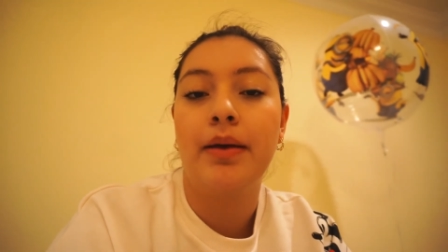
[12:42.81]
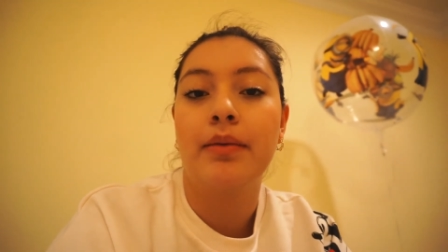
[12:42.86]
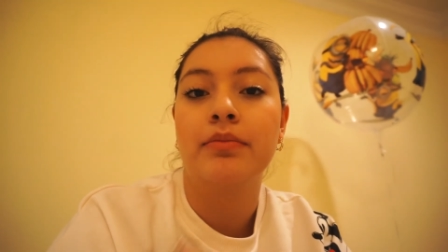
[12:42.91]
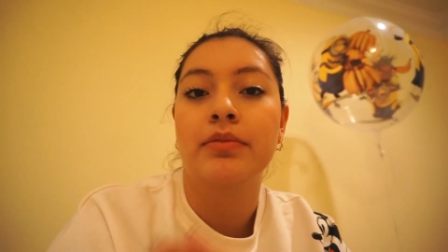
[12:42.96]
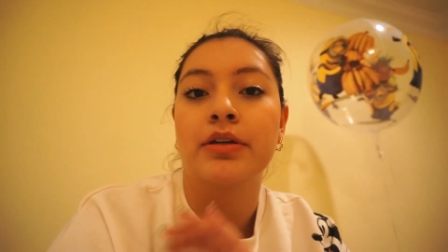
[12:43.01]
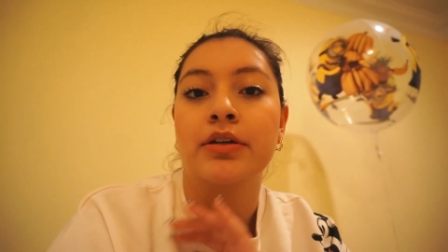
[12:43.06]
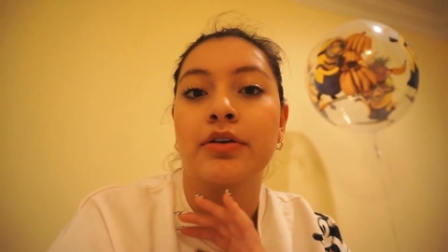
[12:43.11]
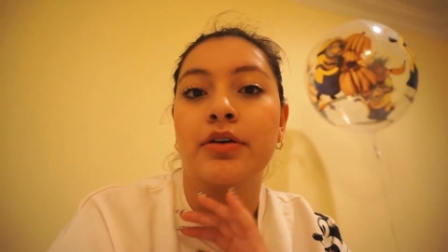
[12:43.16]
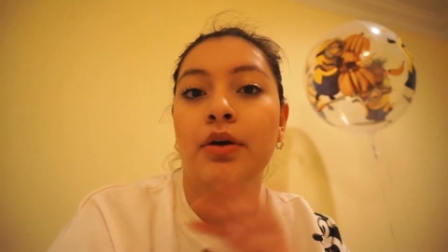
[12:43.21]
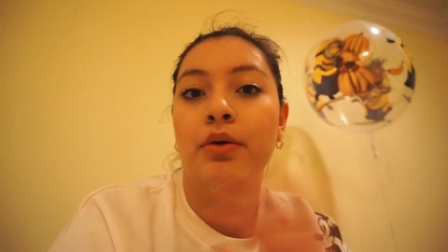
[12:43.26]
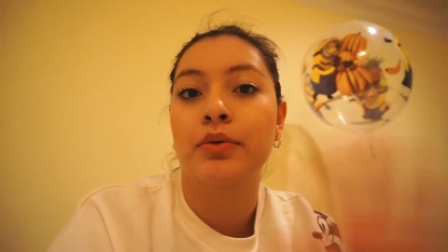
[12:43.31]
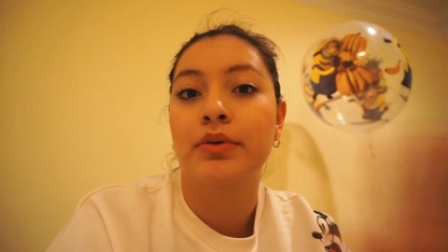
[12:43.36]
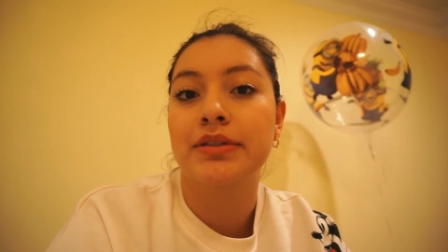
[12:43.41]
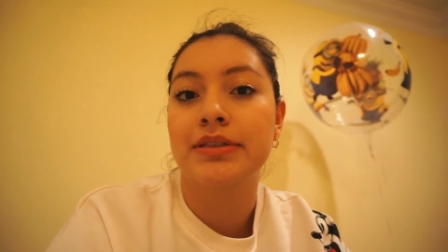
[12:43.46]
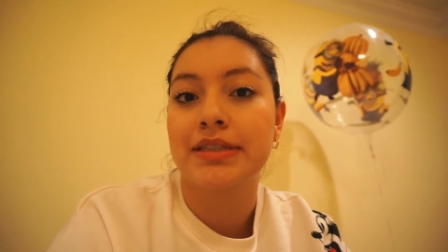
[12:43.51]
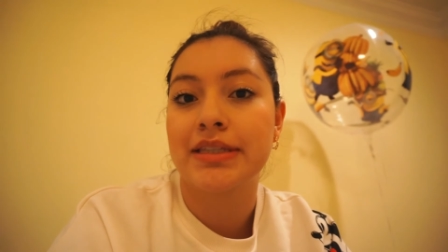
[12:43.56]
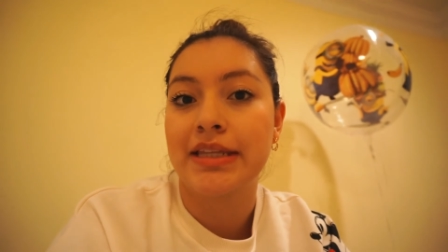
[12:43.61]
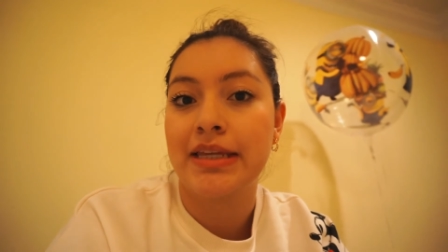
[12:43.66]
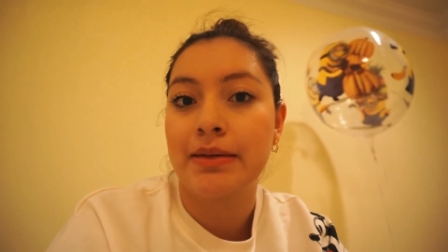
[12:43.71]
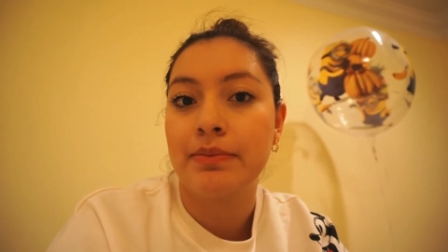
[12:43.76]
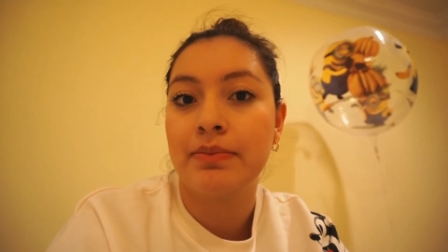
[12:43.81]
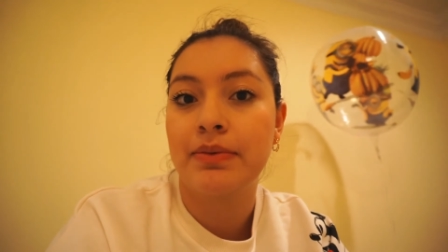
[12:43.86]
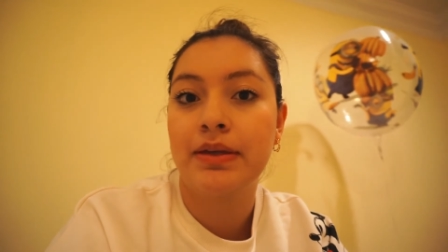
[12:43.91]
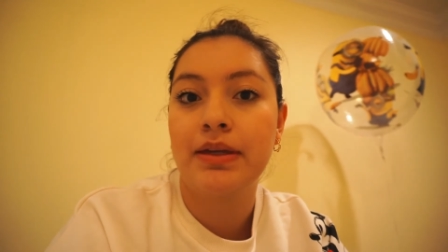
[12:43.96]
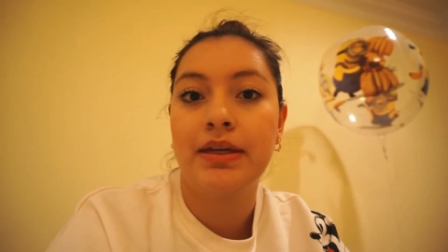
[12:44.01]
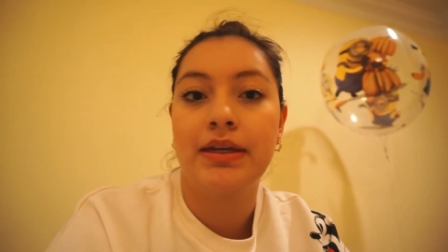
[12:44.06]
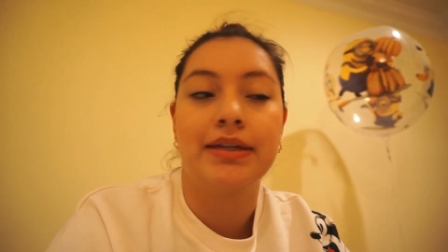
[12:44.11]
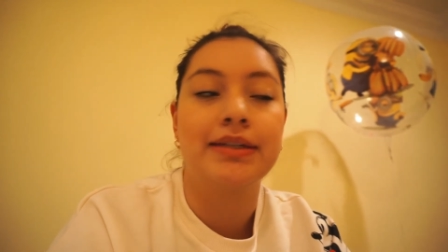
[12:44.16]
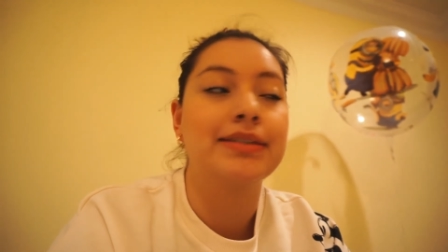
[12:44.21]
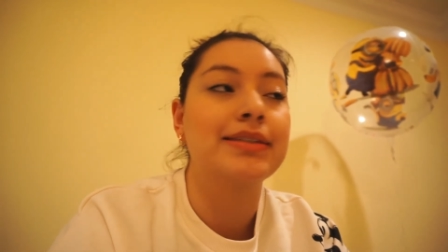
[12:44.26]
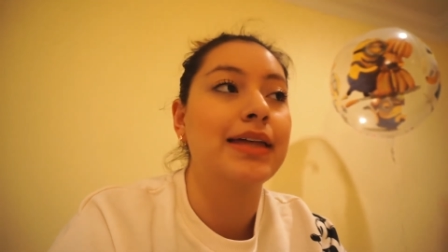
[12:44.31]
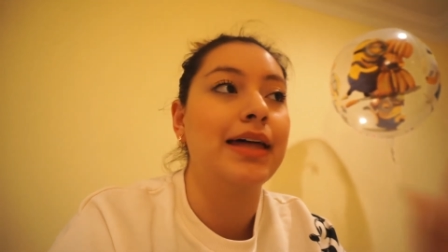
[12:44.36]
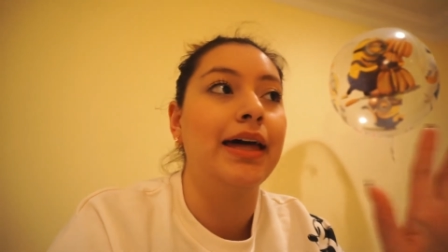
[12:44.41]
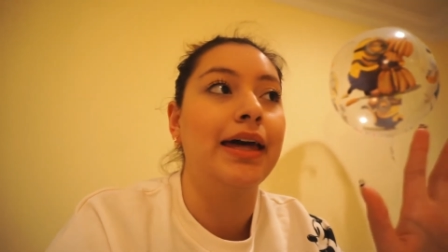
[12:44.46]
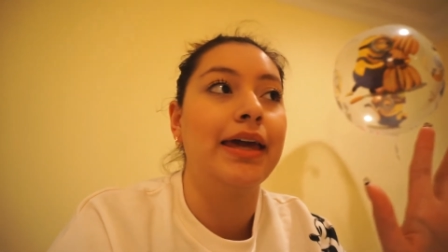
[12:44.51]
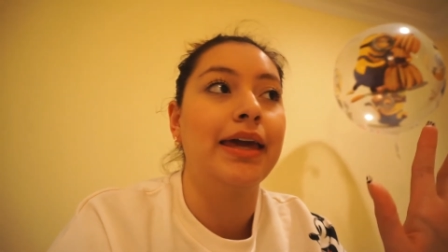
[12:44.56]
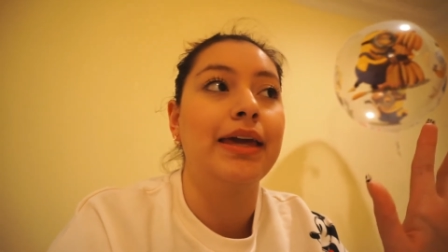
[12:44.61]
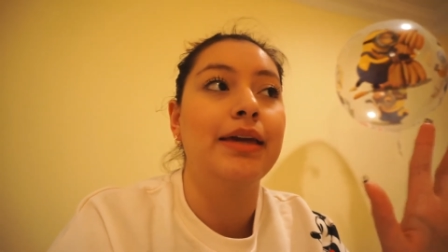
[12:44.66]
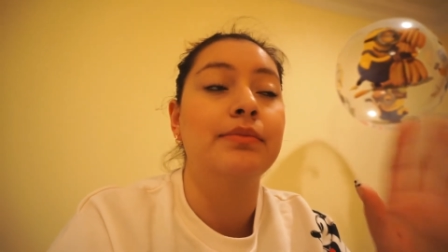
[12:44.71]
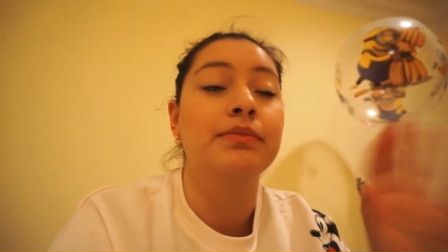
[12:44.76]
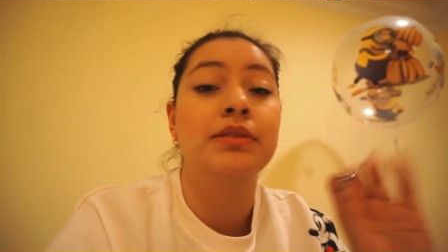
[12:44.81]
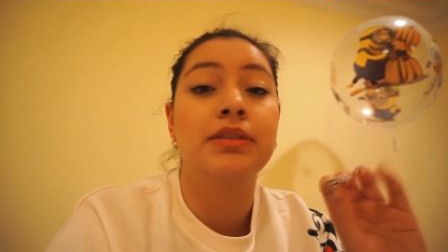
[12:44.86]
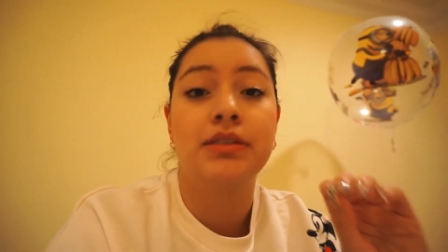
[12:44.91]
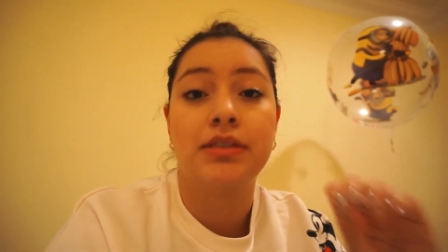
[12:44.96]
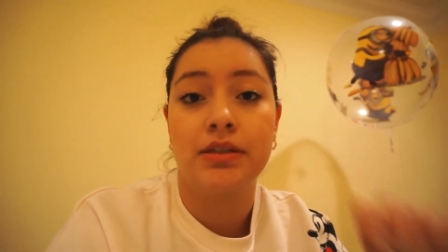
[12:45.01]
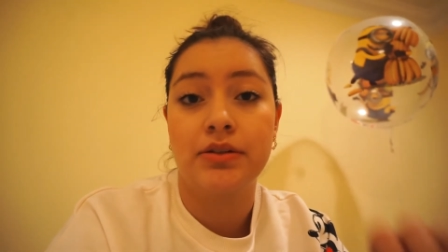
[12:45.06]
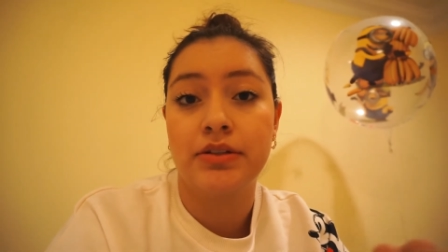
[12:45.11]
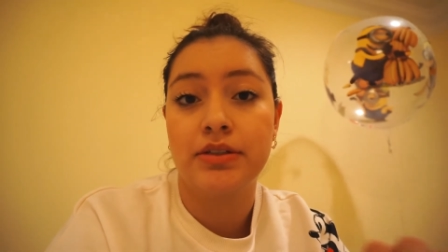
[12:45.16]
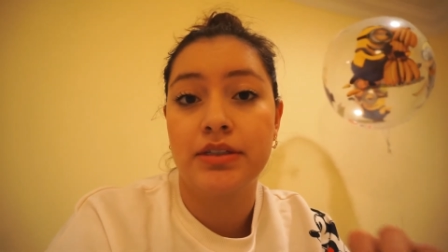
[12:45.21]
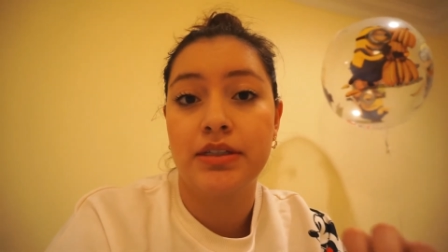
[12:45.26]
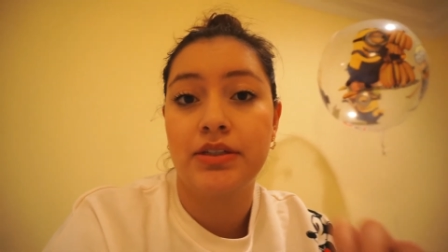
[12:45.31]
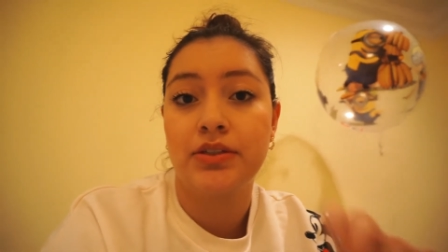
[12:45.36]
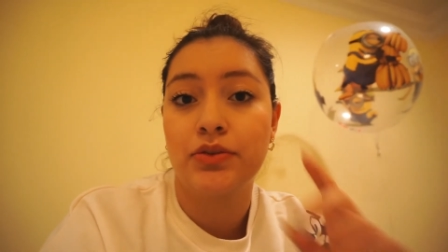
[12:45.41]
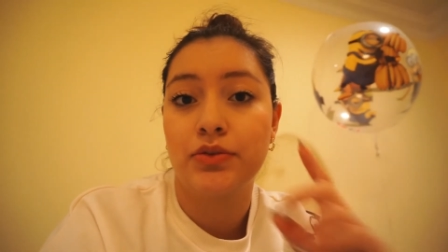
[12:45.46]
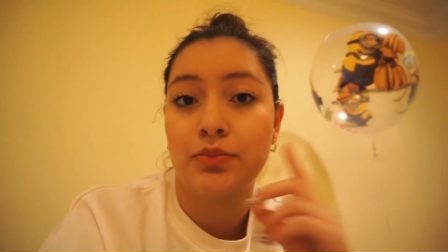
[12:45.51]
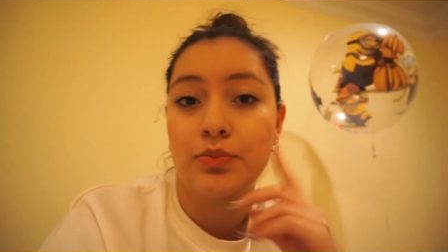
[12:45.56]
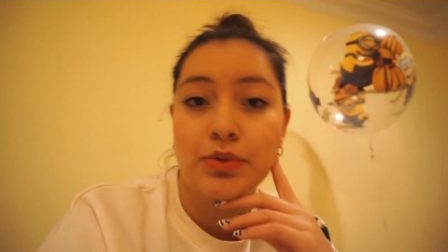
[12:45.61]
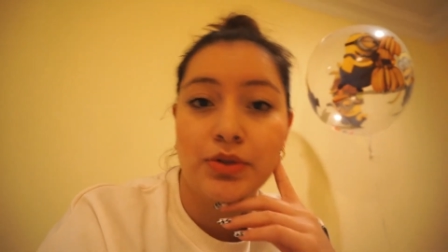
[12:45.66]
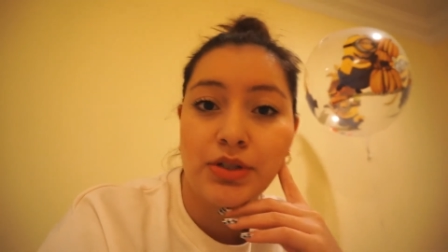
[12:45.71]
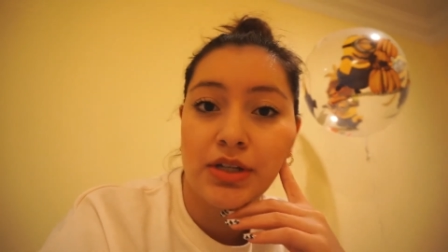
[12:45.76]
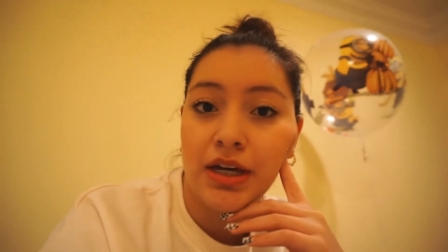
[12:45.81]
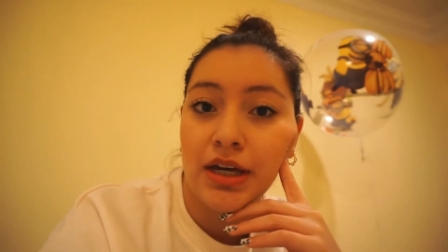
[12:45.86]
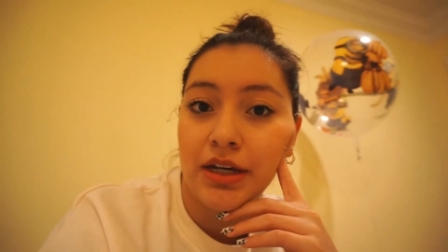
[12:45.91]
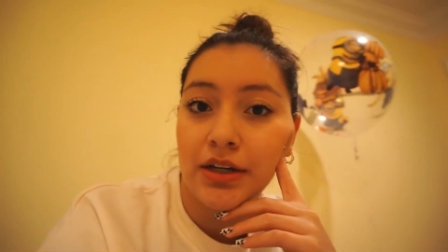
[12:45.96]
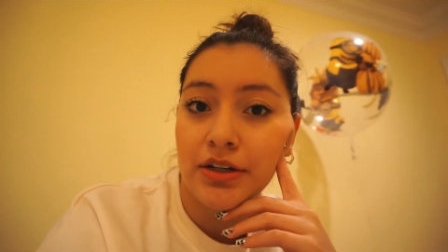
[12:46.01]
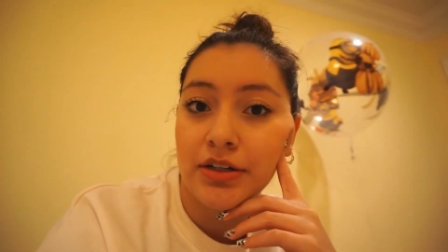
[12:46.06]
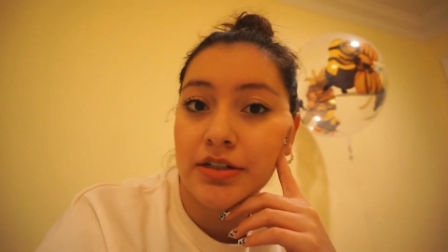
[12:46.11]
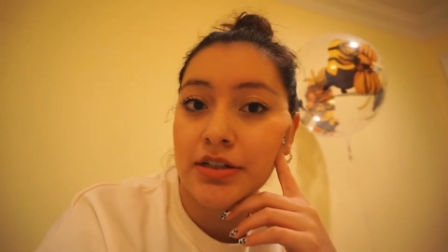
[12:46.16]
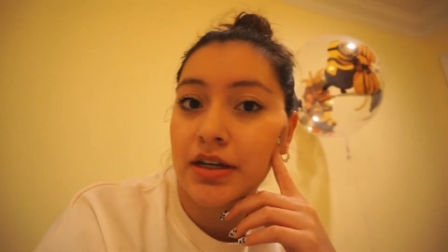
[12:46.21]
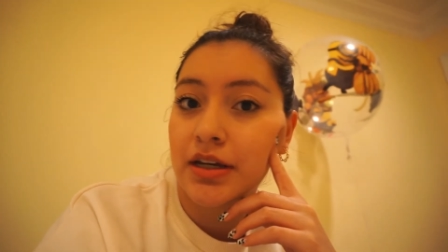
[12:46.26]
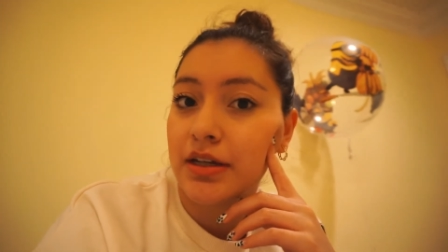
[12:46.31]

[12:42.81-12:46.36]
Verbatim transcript: I'm gonna go to sleep because I am seriously super tired.